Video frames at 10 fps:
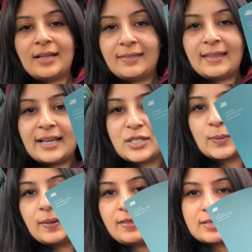That's
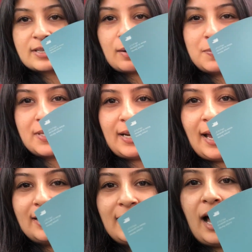when this comes in
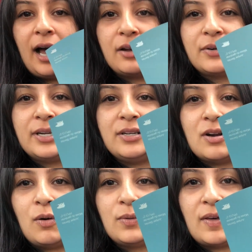handy. I already
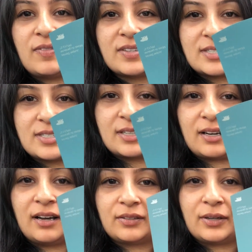know that this is the
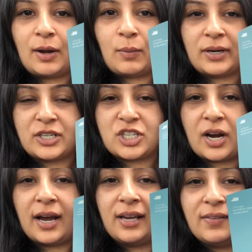color I want to
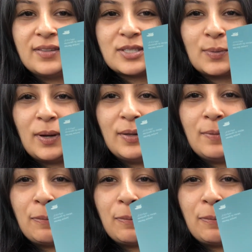try on this wall.